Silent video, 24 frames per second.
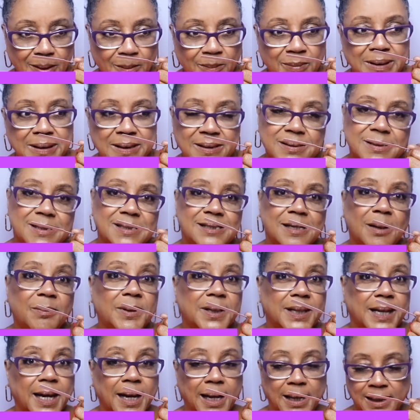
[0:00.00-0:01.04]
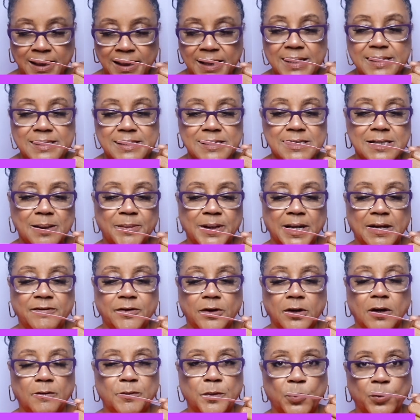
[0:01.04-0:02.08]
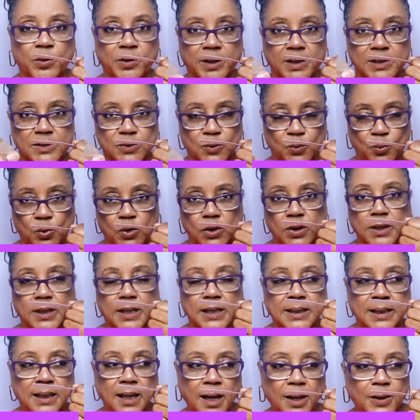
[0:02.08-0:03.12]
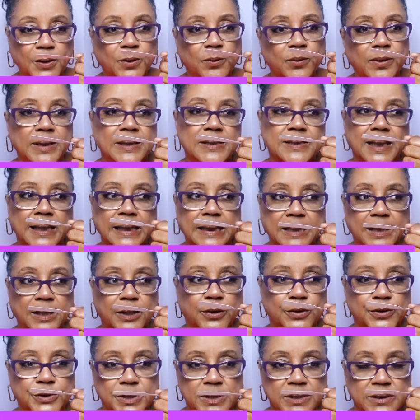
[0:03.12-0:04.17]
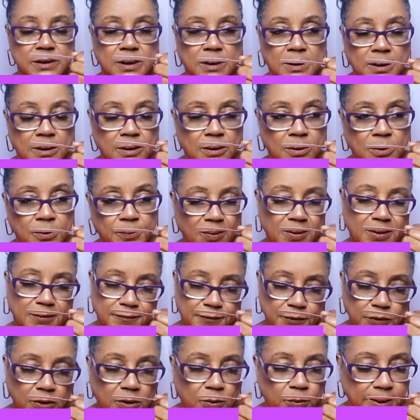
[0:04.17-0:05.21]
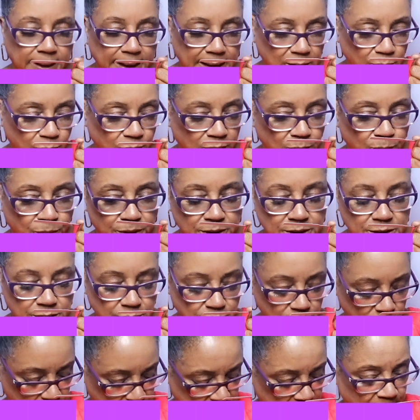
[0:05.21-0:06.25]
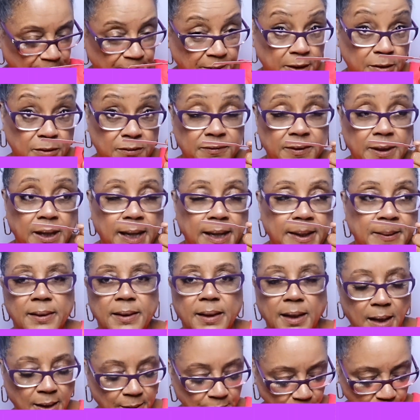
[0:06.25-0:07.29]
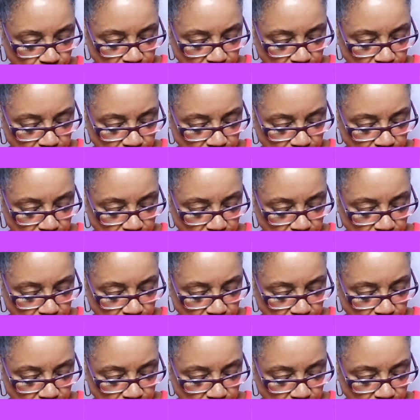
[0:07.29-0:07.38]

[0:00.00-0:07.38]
But this is something I feel comfortable wearing to work. The other ones I think are just a little, well, the floral one I could wear to work too, the Butterfly. The other